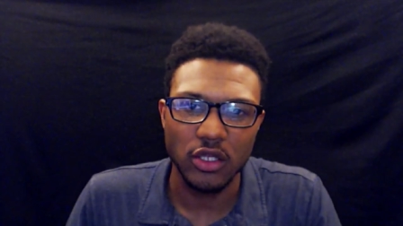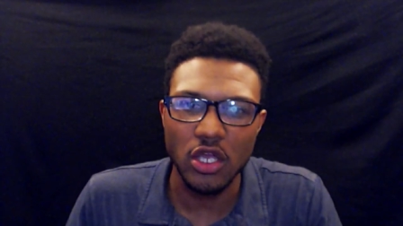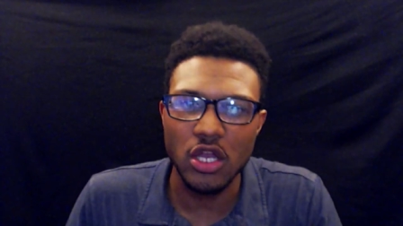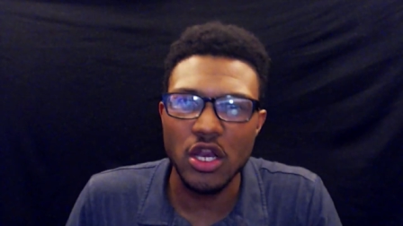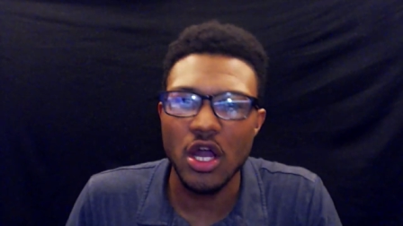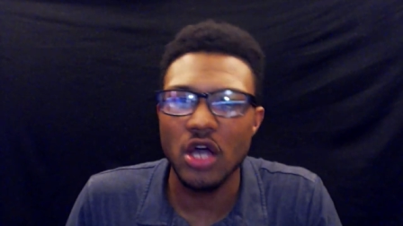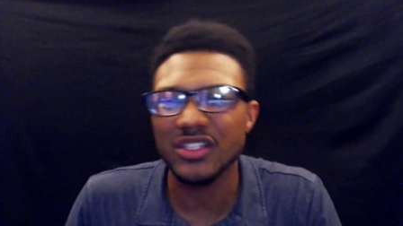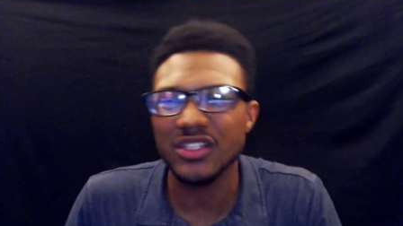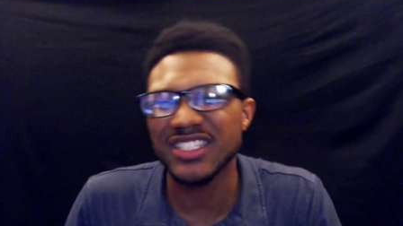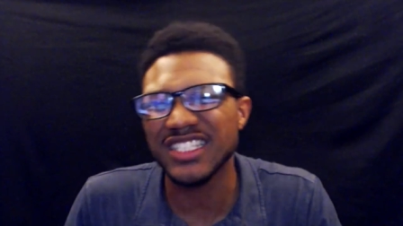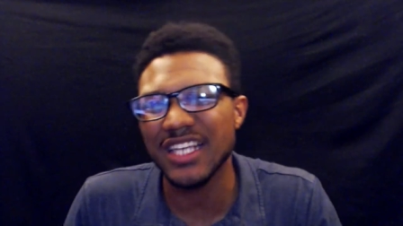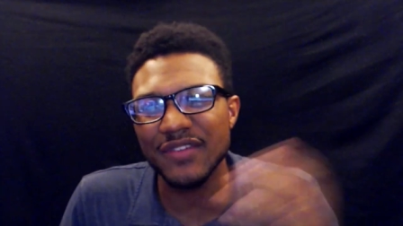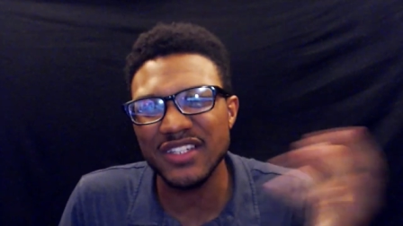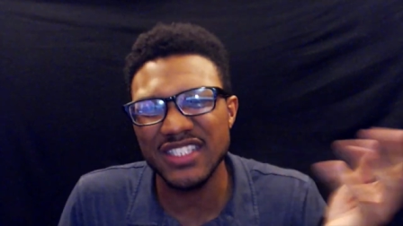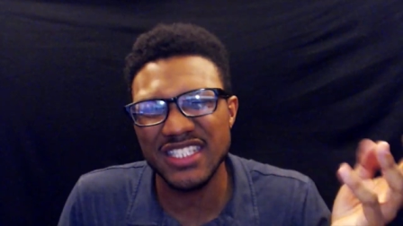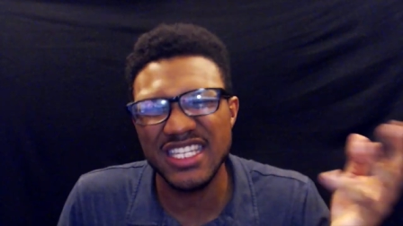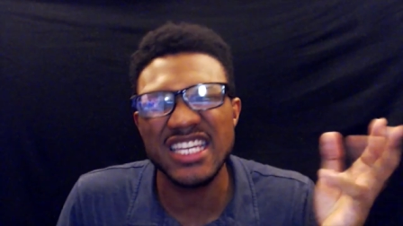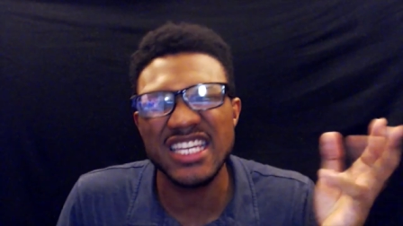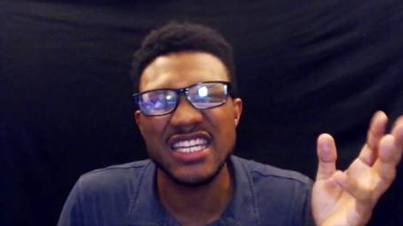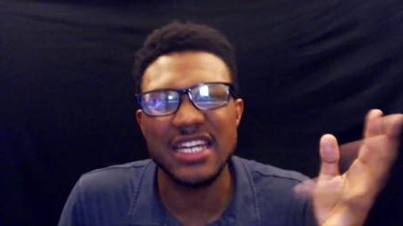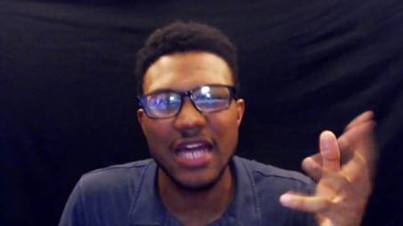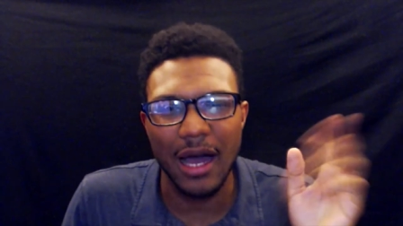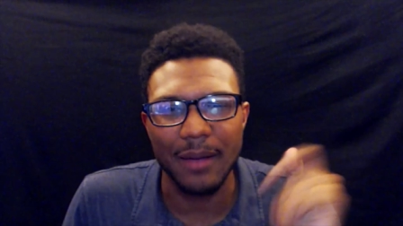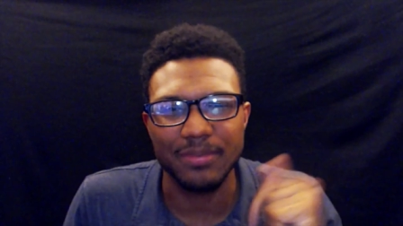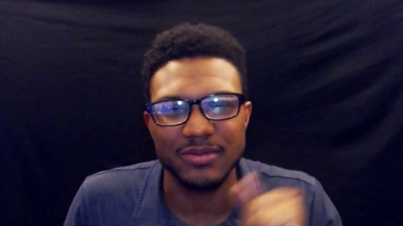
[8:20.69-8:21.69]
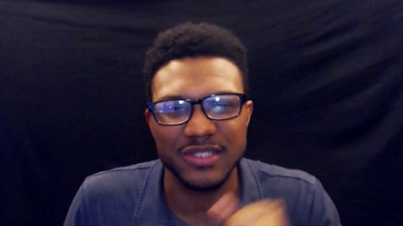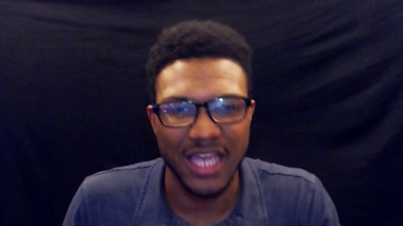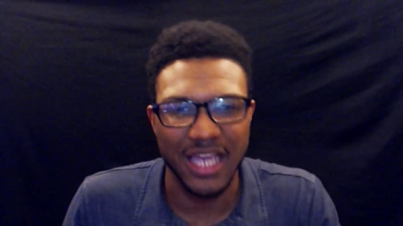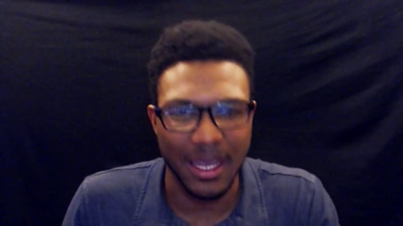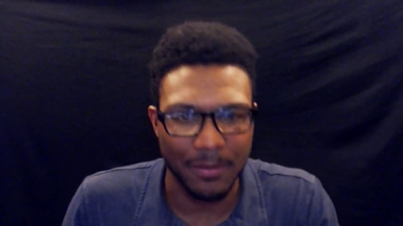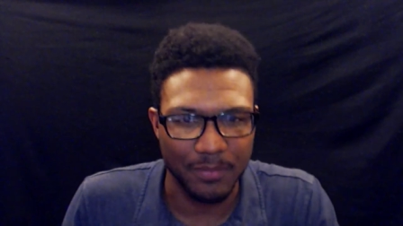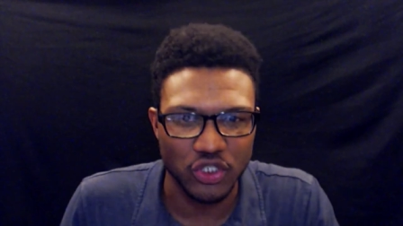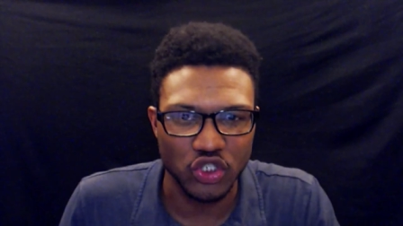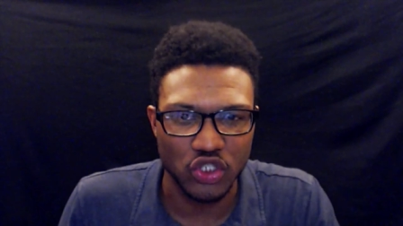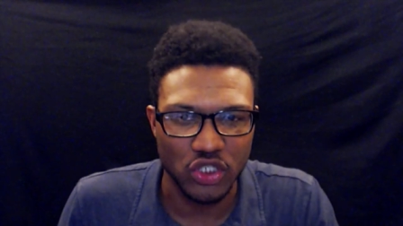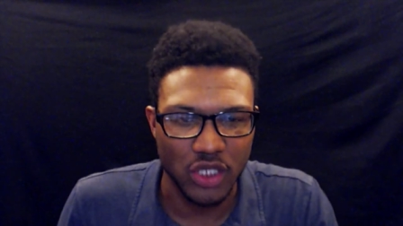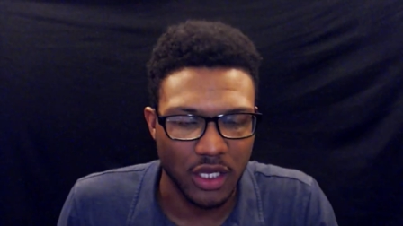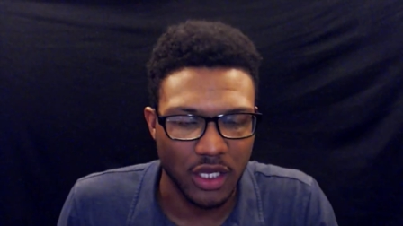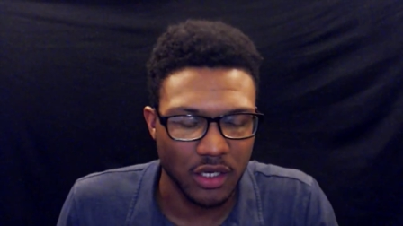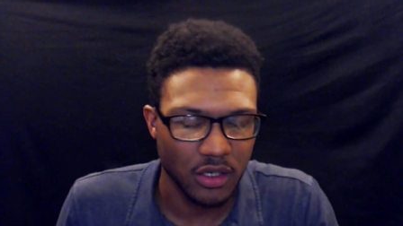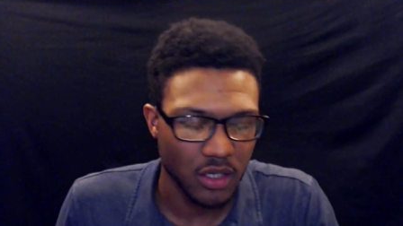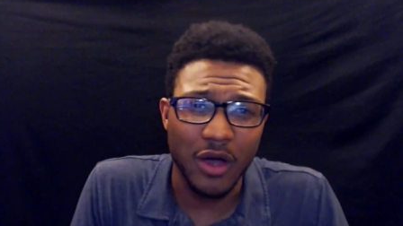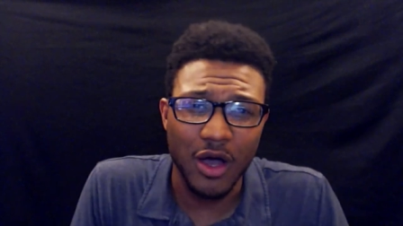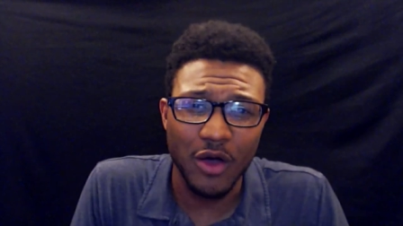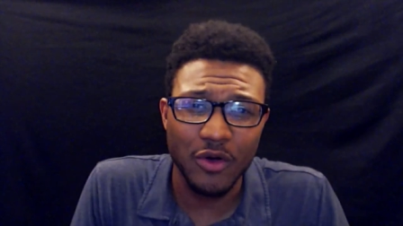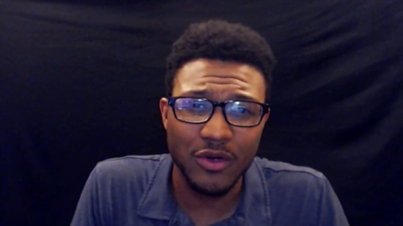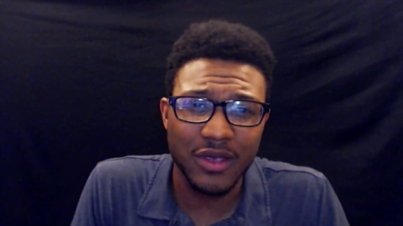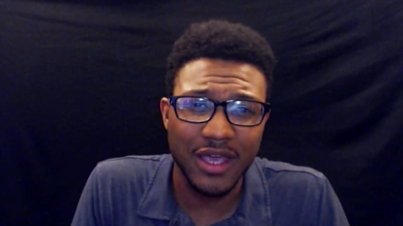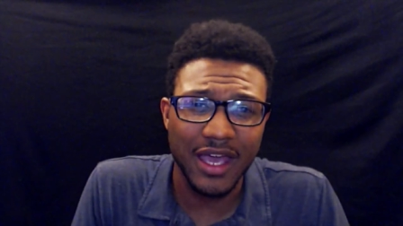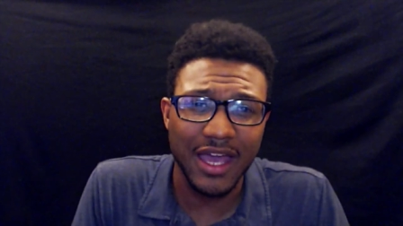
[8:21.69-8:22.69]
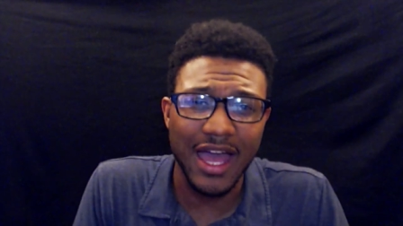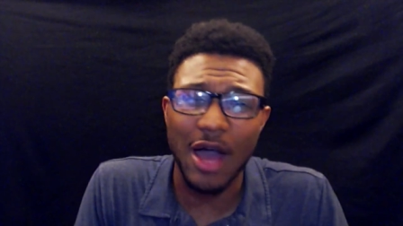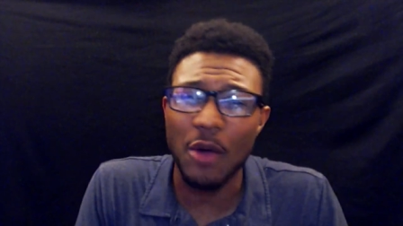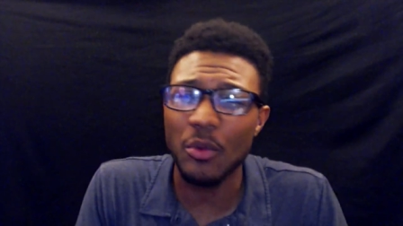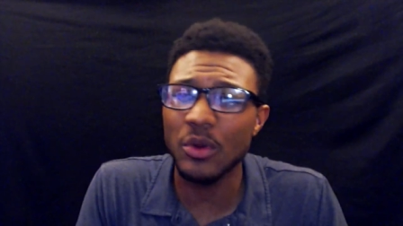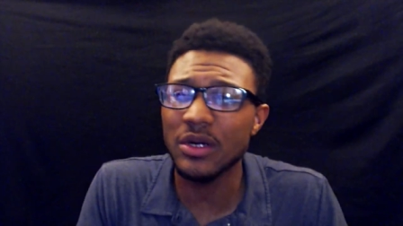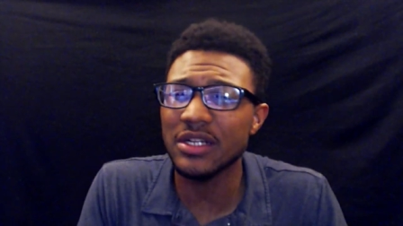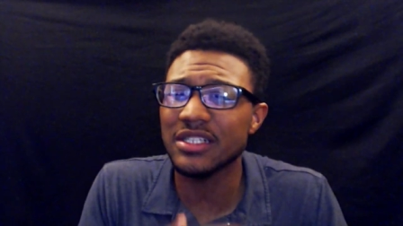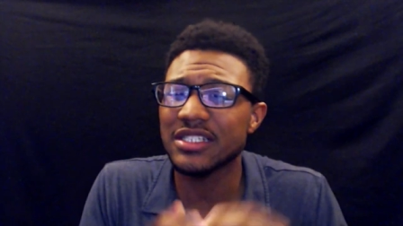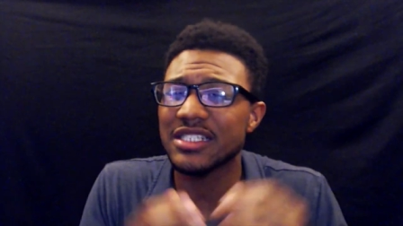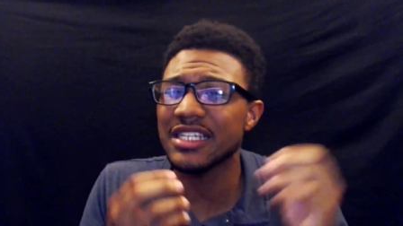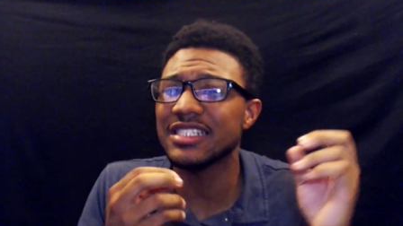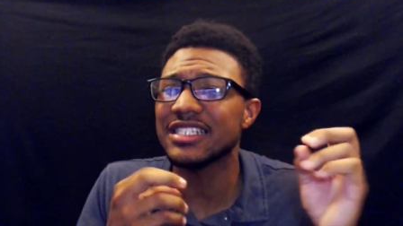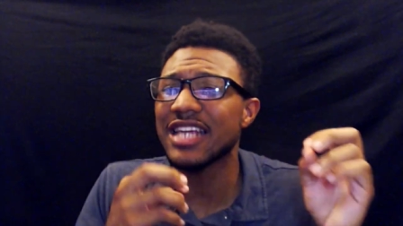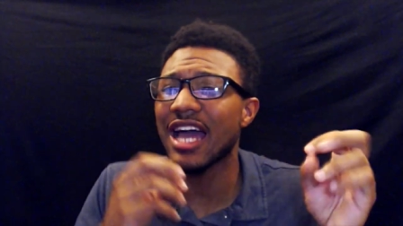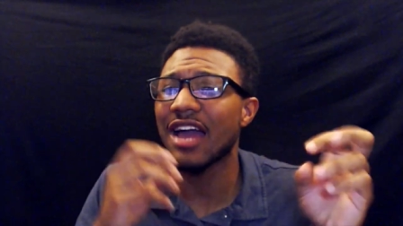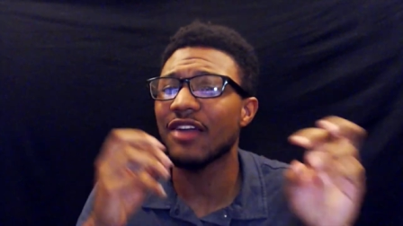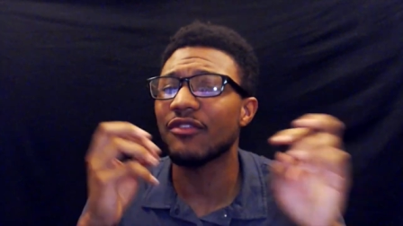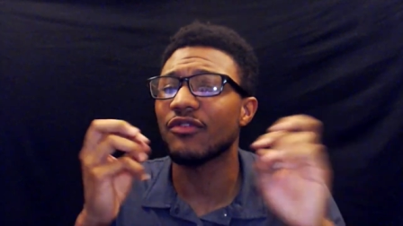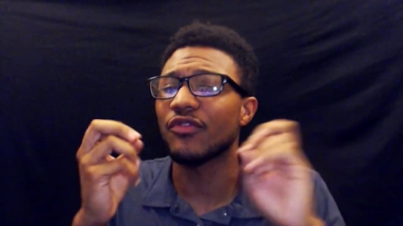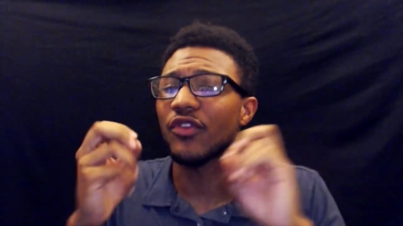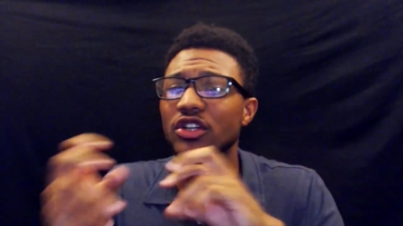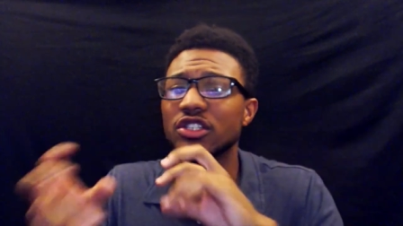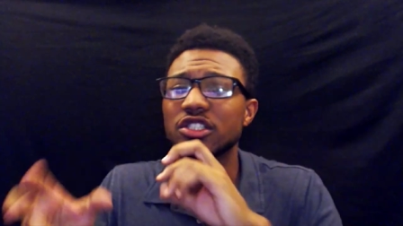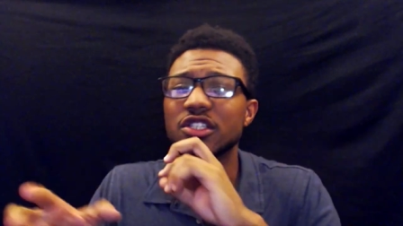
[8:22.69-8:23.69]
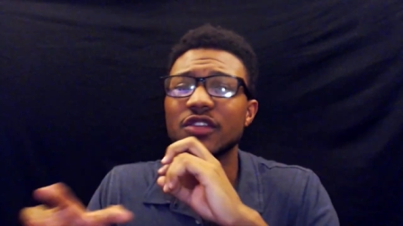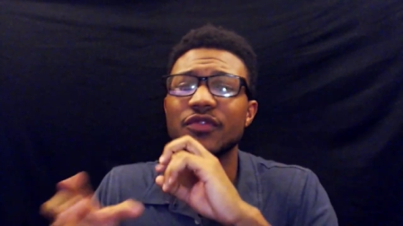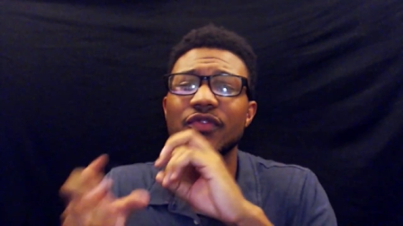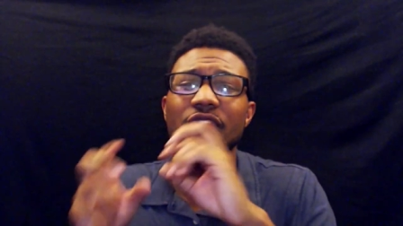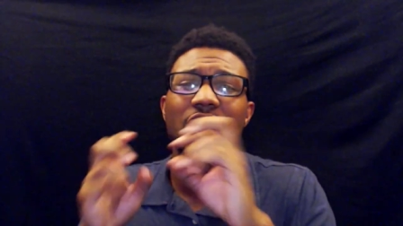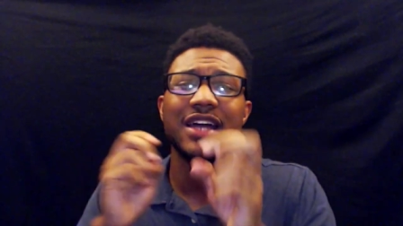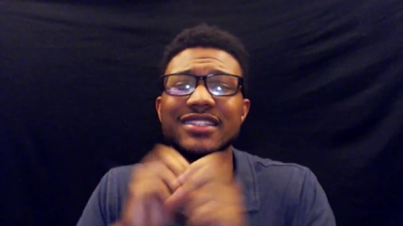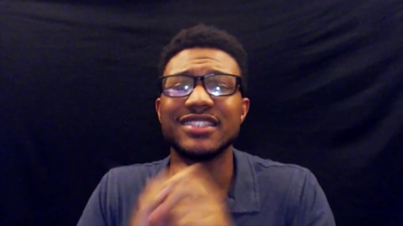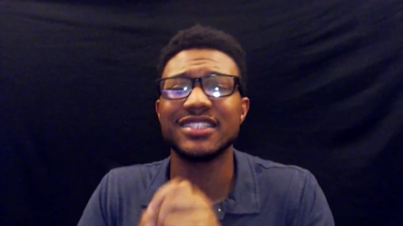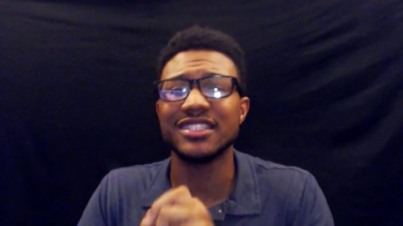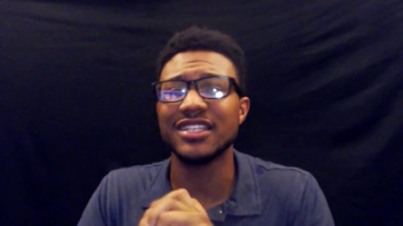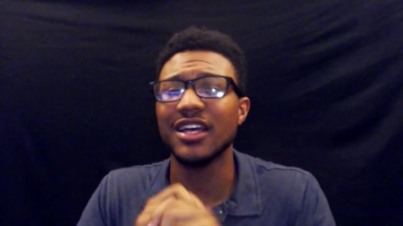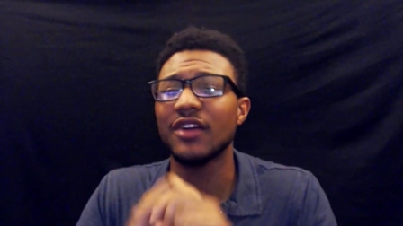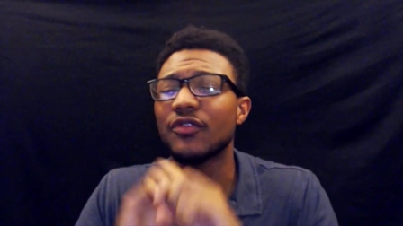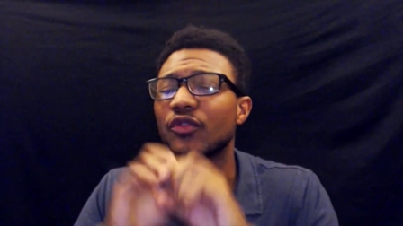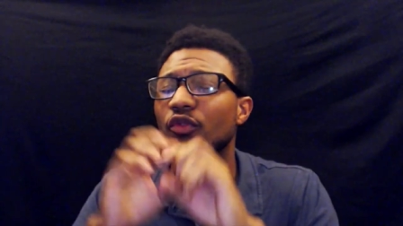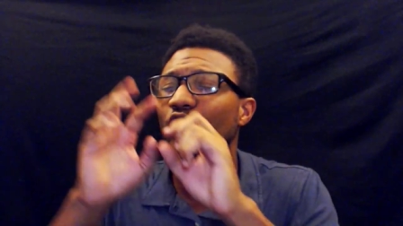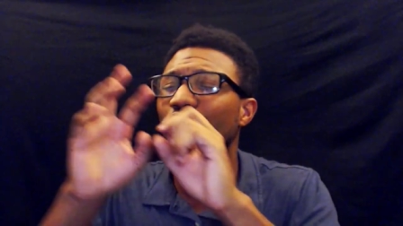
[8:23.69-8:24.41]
You know, 17 up type of shit, okay? I wanna see diversified stuff.